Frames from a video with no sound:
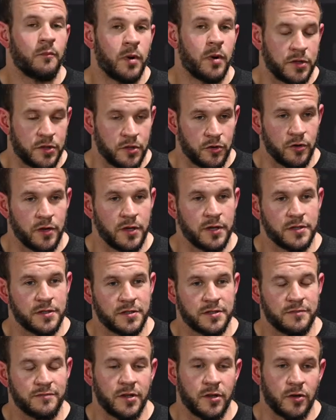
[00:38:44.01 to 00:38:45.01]
But there is,
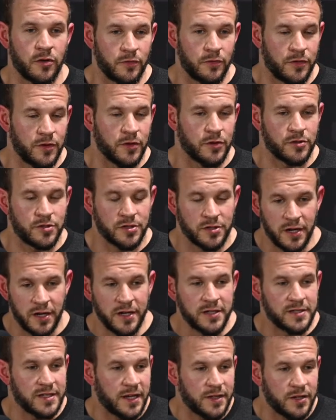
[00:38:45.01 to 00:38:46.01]
there's
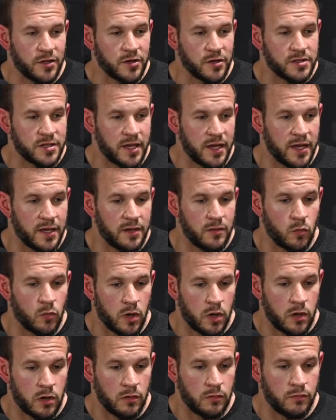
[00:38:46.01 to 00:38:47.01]
studies out there saying,
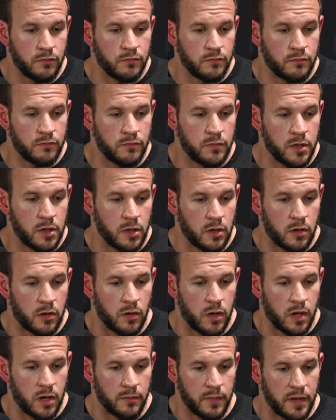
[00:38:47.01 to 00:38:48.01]
well,
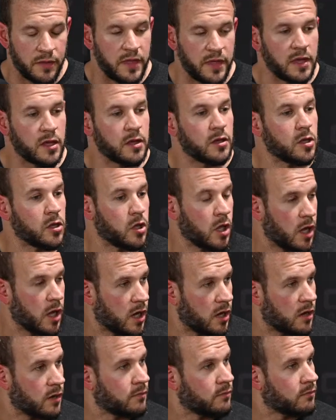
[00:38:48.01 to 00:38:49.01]
I think
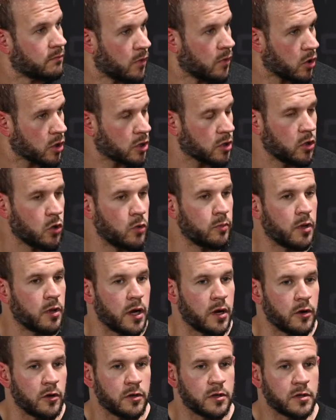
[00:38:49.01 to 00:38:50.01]
Mark
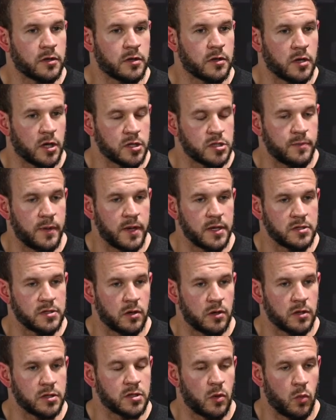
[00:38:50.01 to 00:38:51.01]
Loblander touched base on
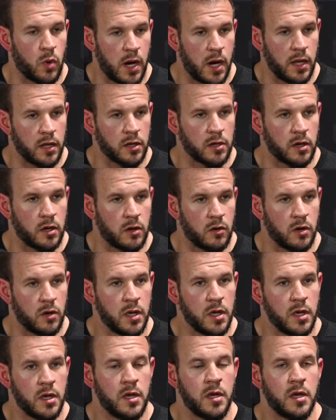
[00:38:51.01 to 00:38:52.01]
this a while ago,
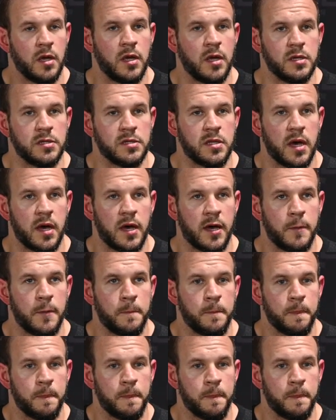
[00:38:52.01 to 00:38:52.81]
is that